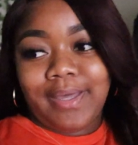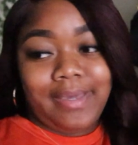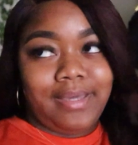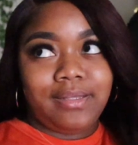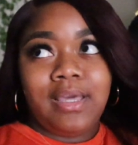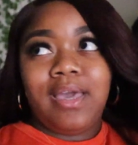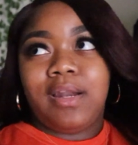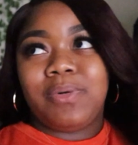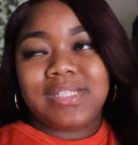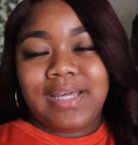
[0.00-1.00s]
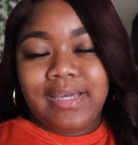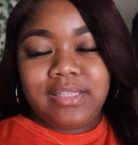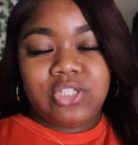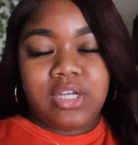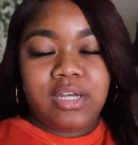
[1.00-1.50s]
I hate, I don't want to say I hate
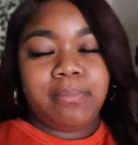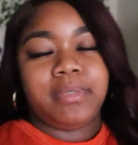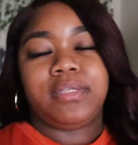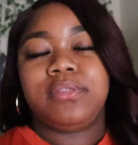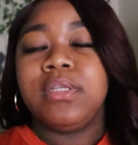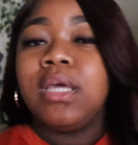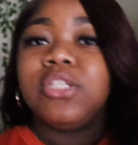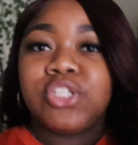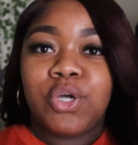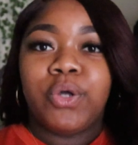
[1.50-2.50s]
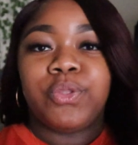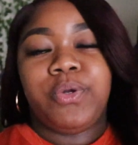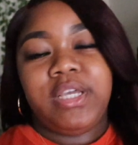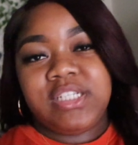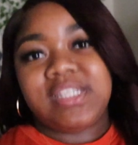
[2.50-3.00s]
the job, but just going through
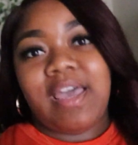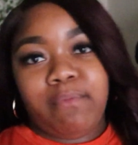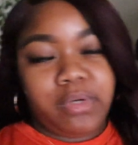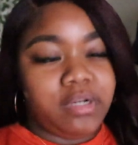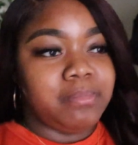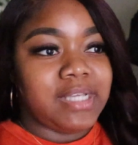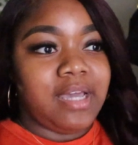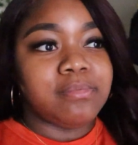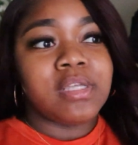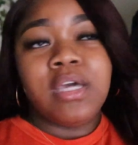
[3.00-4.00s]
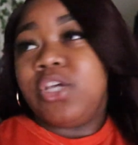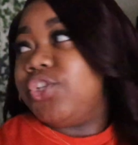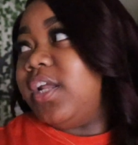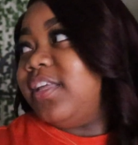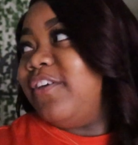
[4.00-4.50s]
it. It's just having one of them times.
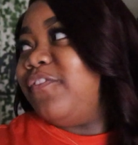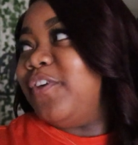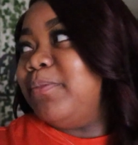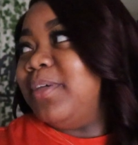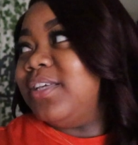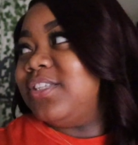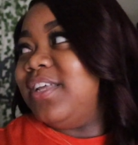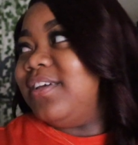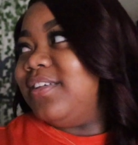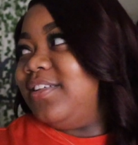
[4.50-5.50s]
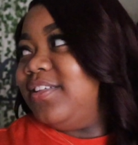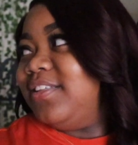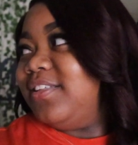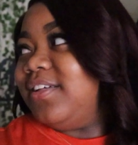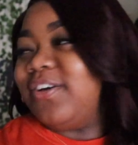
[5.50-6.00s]
So I didn't film yesterday.
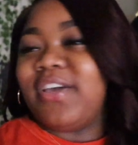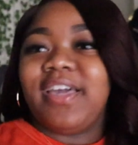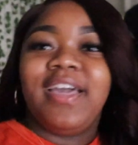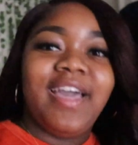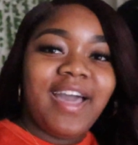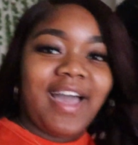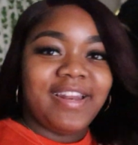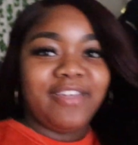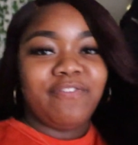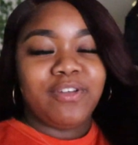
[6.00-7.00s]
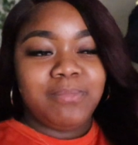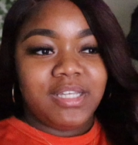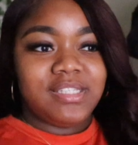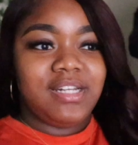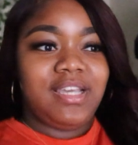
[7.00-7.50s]
Okay, I didn't film
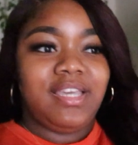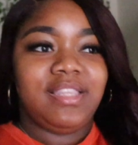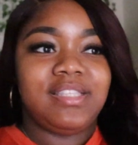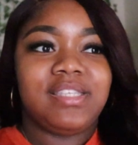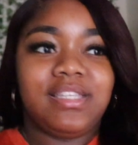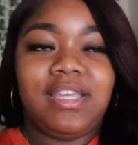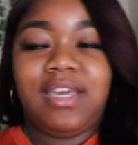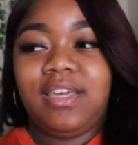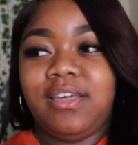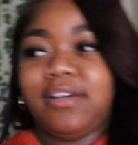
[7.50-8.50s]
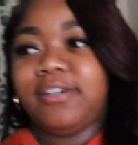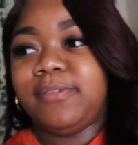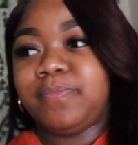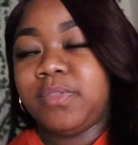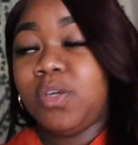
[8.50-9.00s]
yesterday, and then today
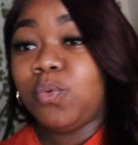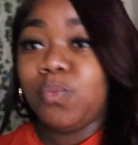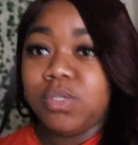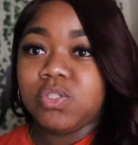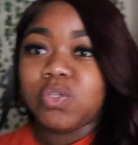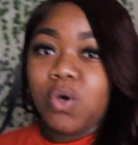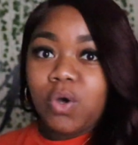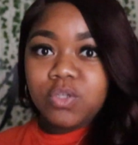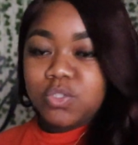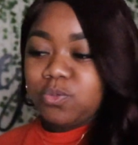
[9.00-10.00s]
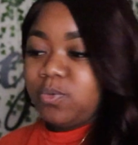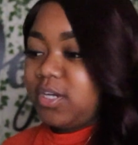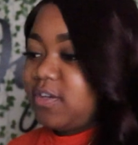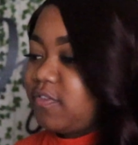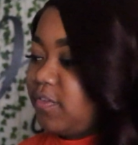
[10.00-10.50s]
um was also
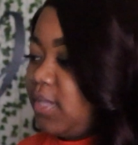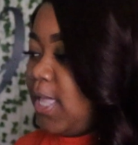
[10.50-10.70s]
rough.